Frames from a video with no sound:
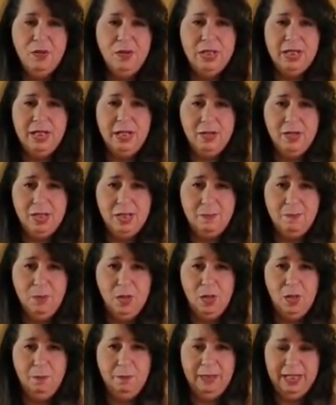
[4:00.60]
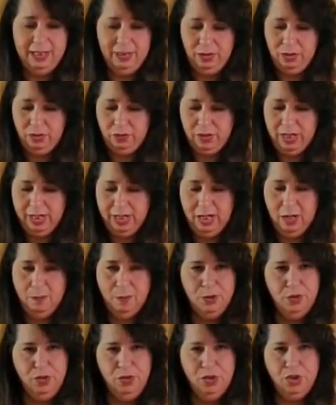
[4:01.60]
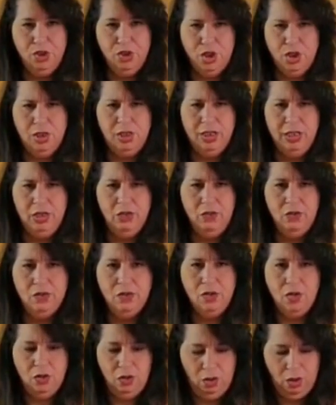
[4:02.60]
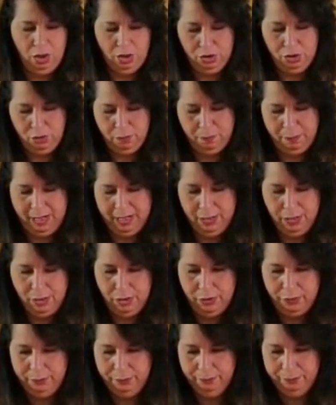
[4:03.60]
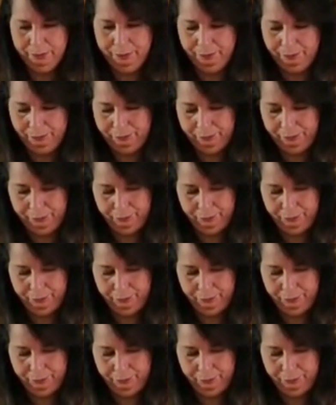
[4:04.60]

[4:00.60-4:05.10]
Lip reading: and I'm using a small blender right now, but you could certainly use a larger blender.